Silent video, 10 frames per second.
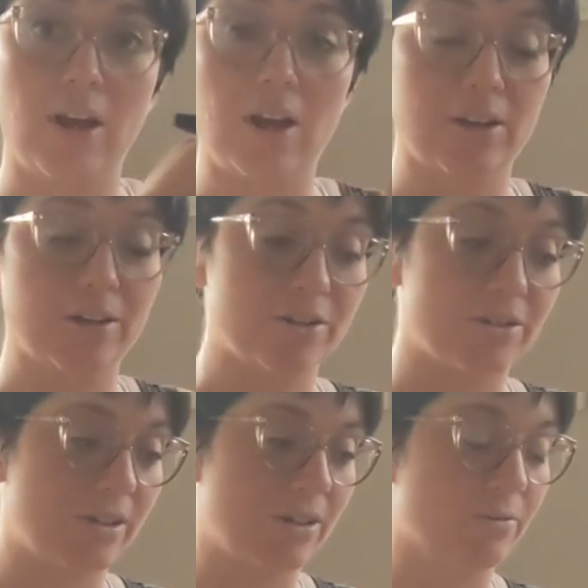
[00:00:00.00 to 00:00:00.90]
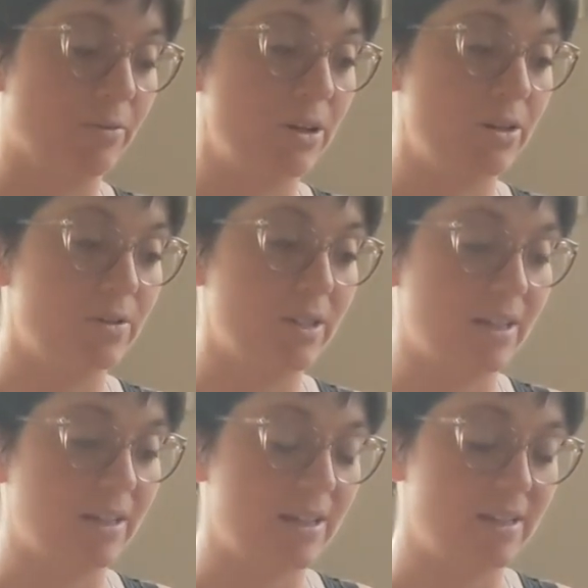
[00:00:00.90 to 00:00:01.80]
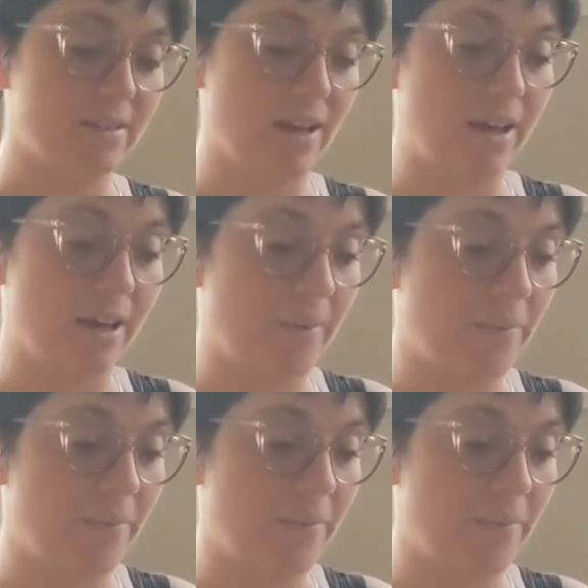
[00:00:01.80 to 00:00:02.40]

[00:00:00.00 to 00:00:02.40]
bloggers were using these uh,